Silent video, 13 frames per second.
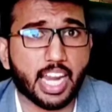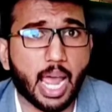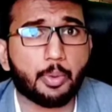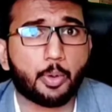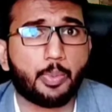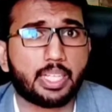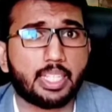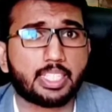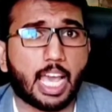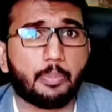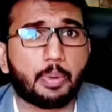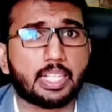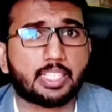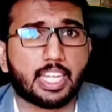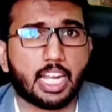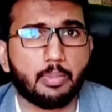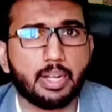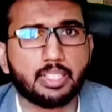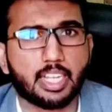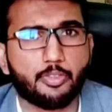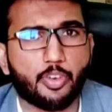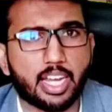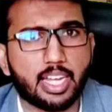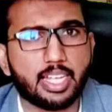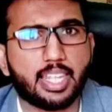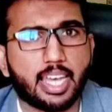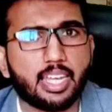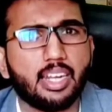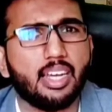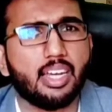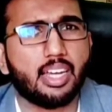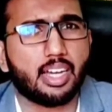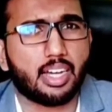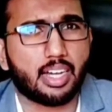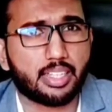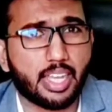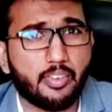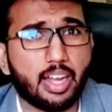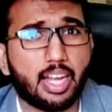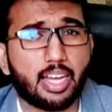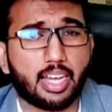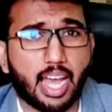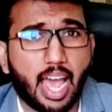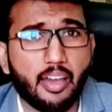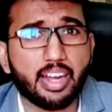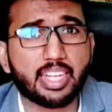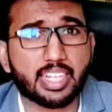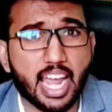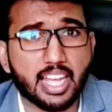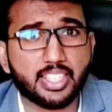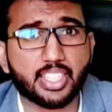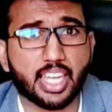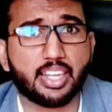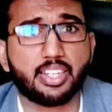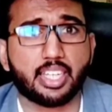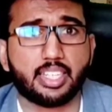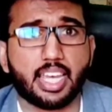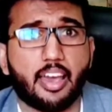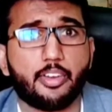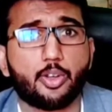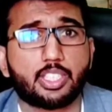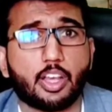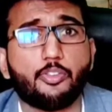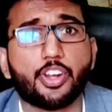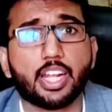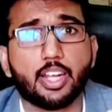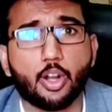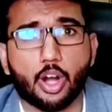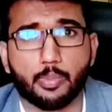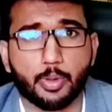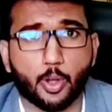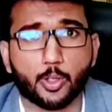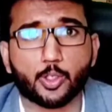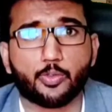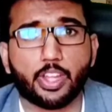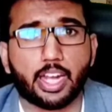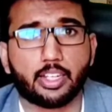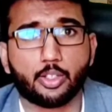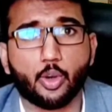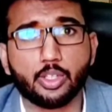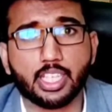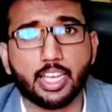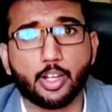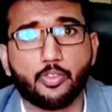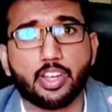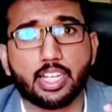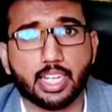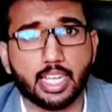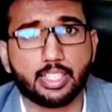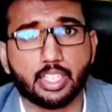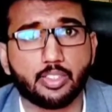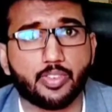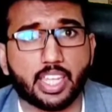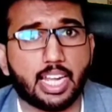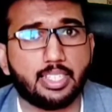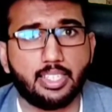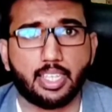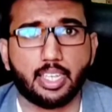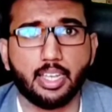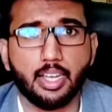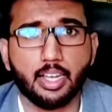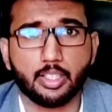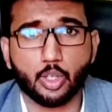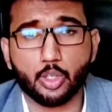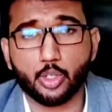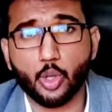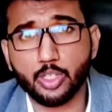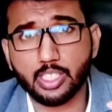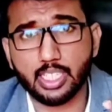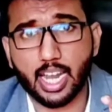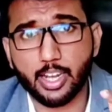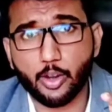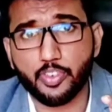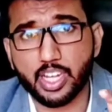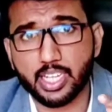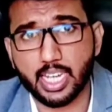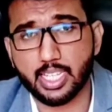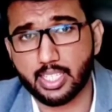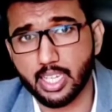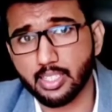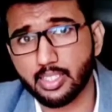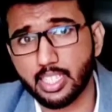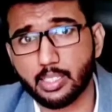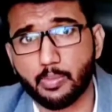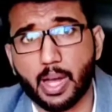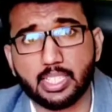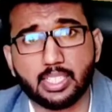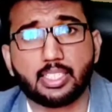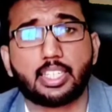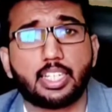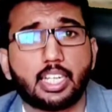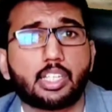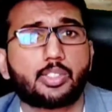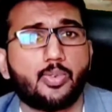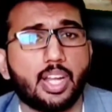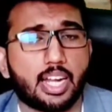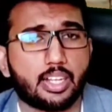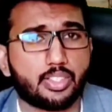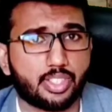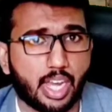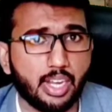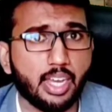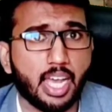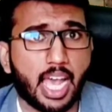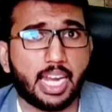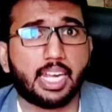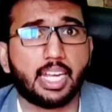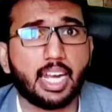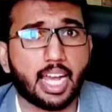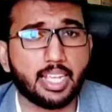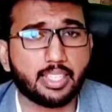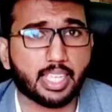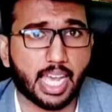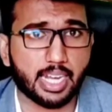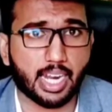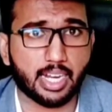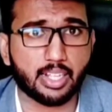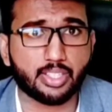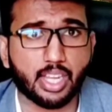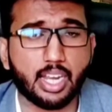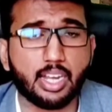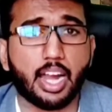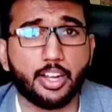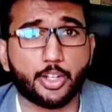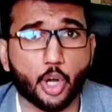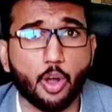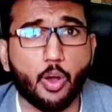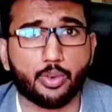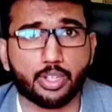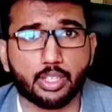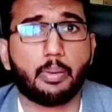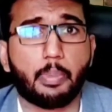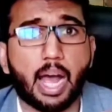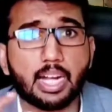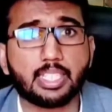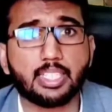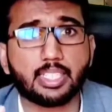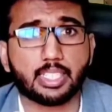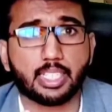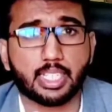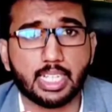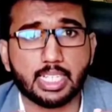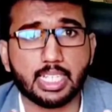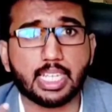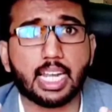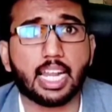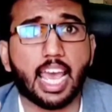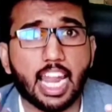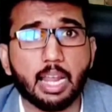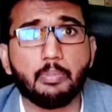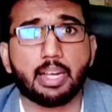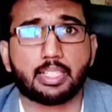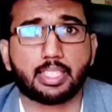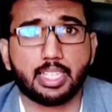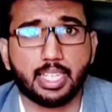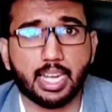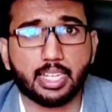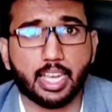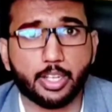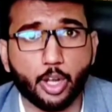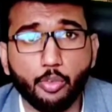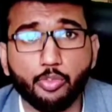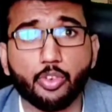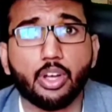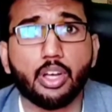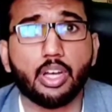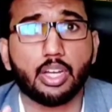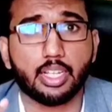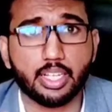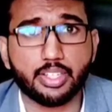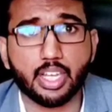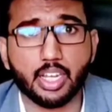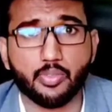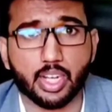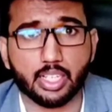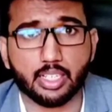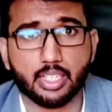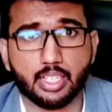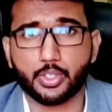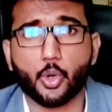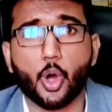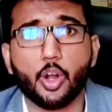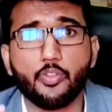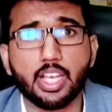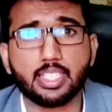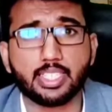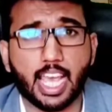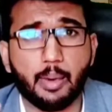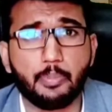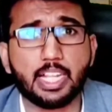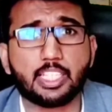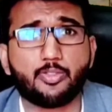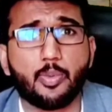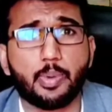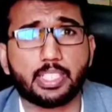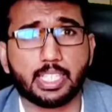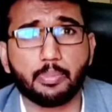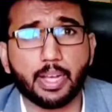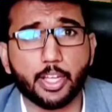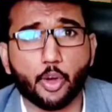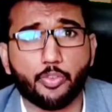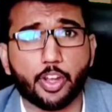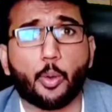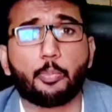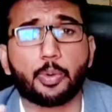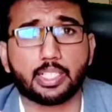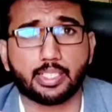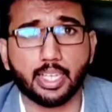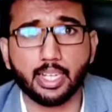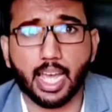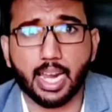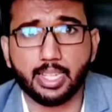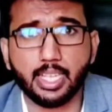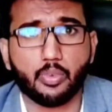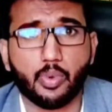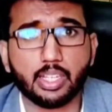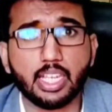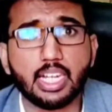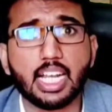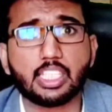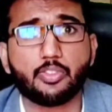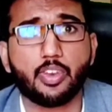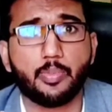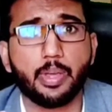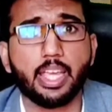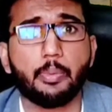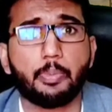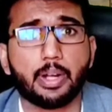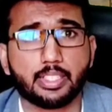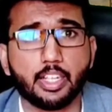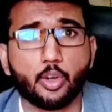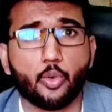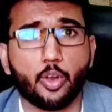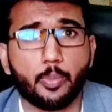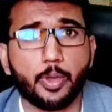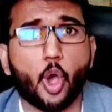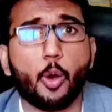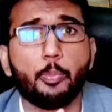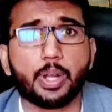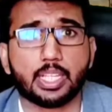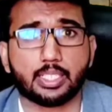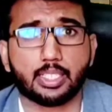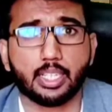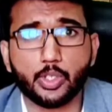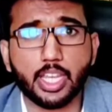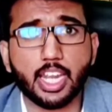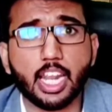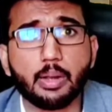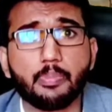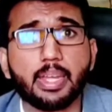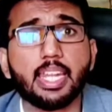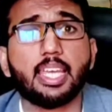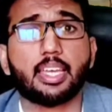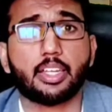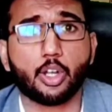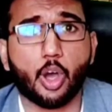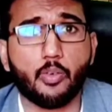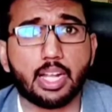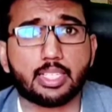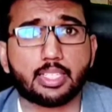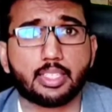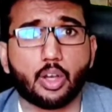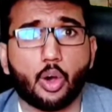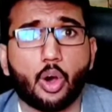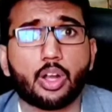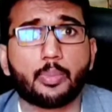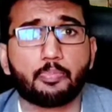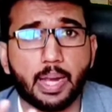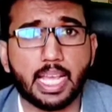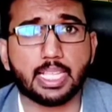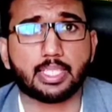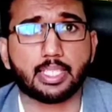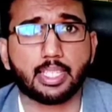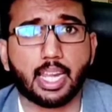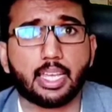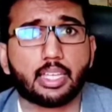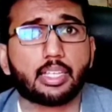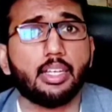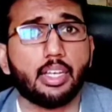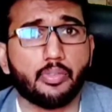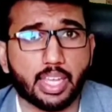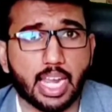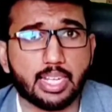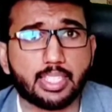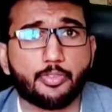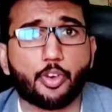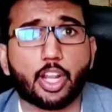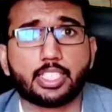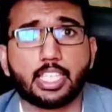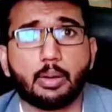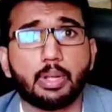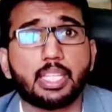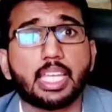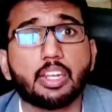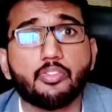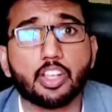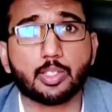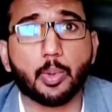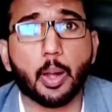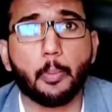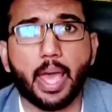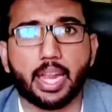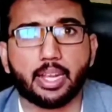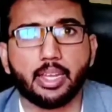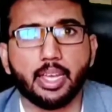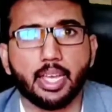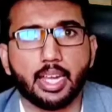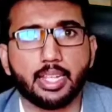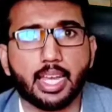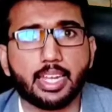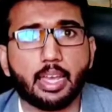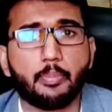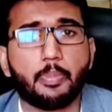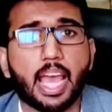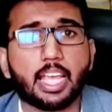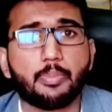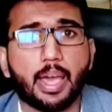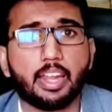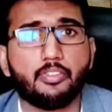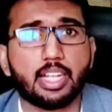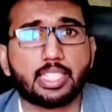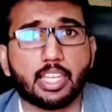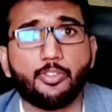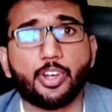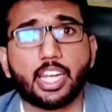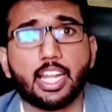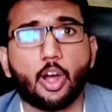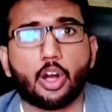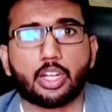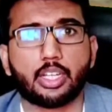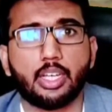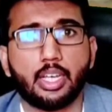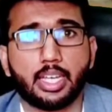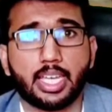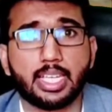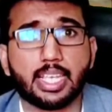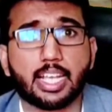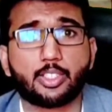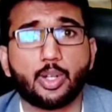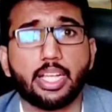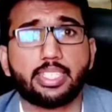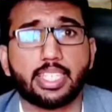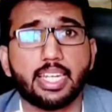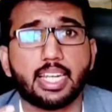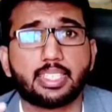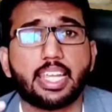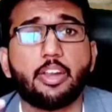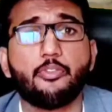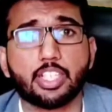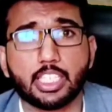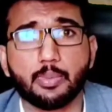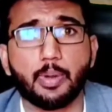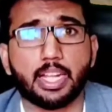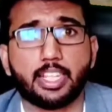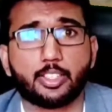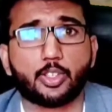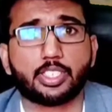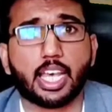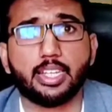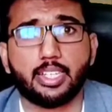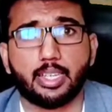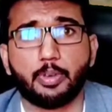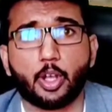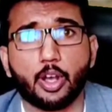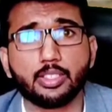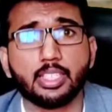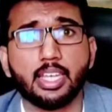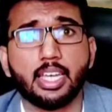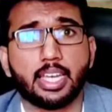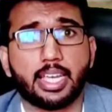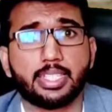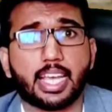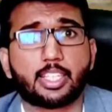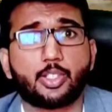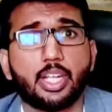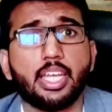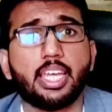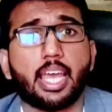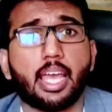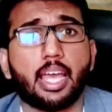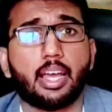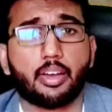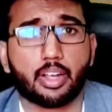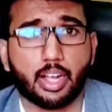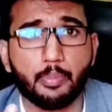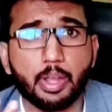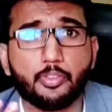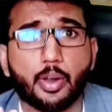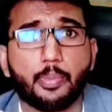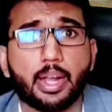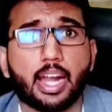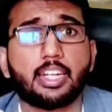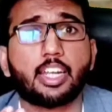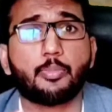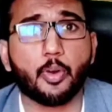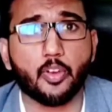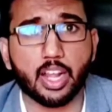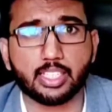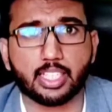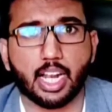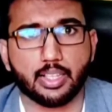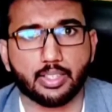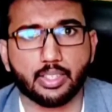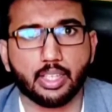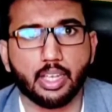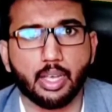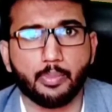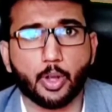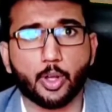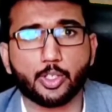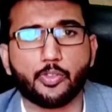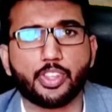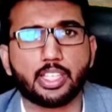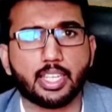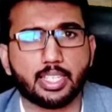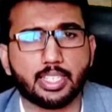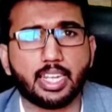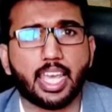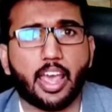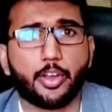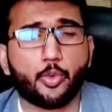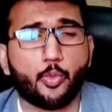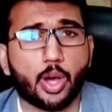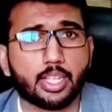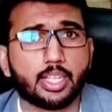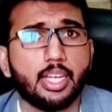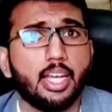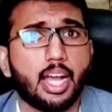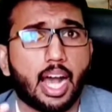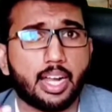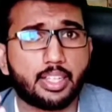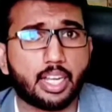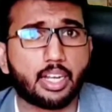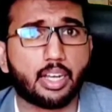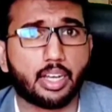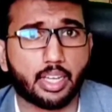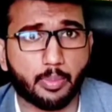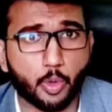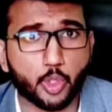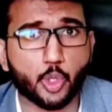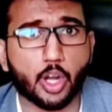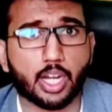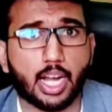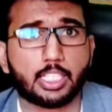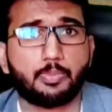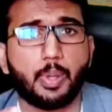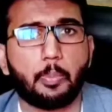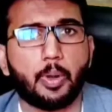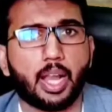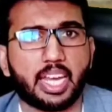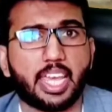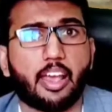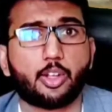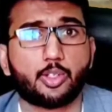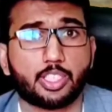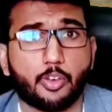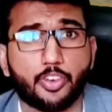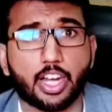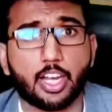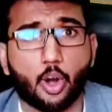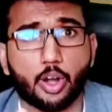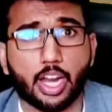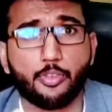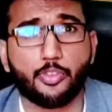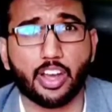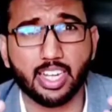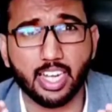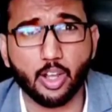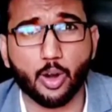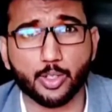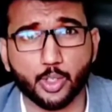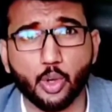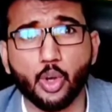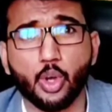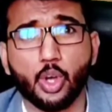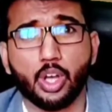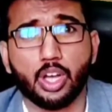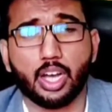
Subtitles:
trapped by these capitalist elements, and finally they will have a tragic ending. They have to suffer a lot because of that. Those kind of literatures we can see. So those kind of literatures, these Marxist critics will understand and analyze and understand and draw out Marxist critical elements in that kind of literary work. So always capitalist will be some kind of an oppressor, and the working class will be a person who will be oppressed. So there are many novels or plays, like we can say for example The Invisible Man. In that a black man will suffer a lot. He is actually seen as invisible in the society because he is actually coming from an underprivileged class. Because of this reason he had to work under bourgeois class people, and he had to suffer a lot, and finally also